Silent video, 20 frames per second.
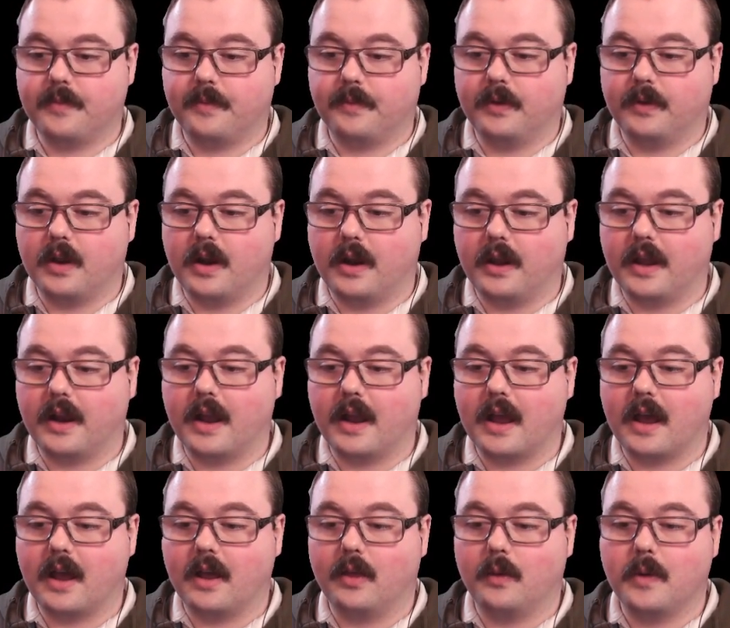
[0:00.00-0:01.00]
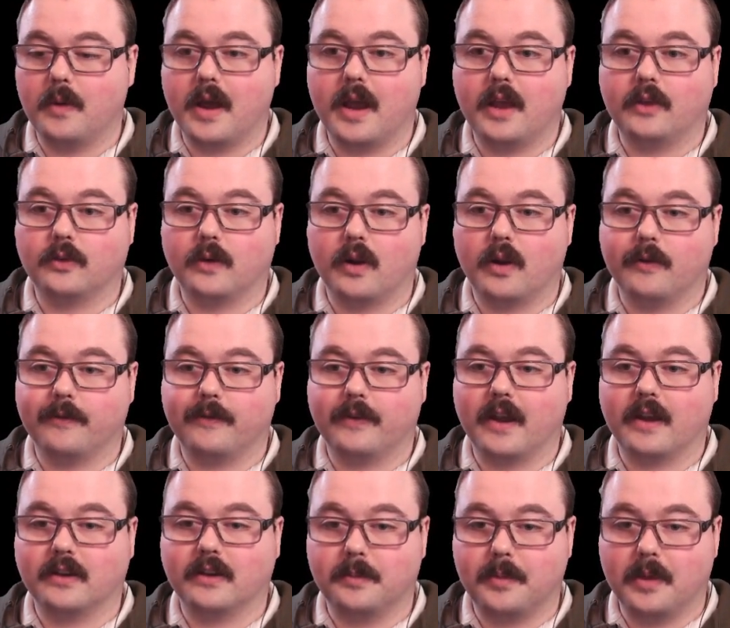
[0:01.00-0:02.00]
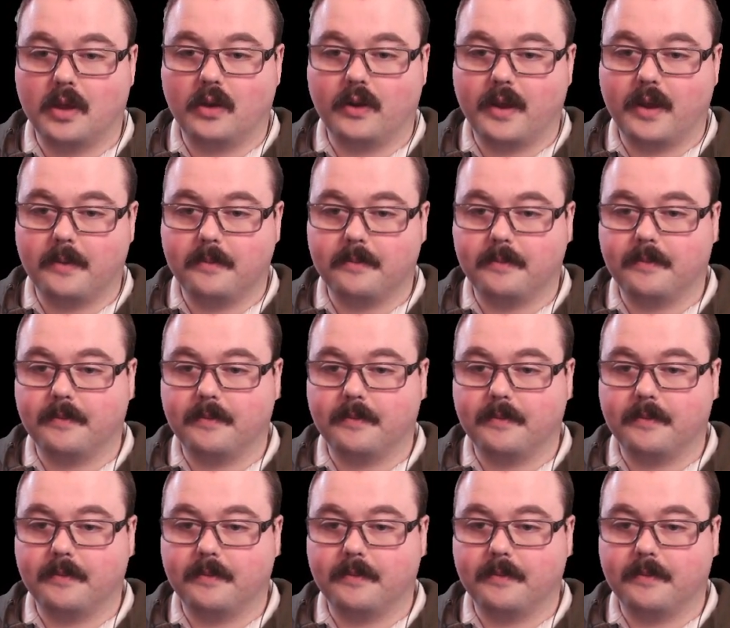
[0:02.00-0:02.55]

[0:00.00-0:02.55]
Gonna get it out of the way so I don't forget to build it.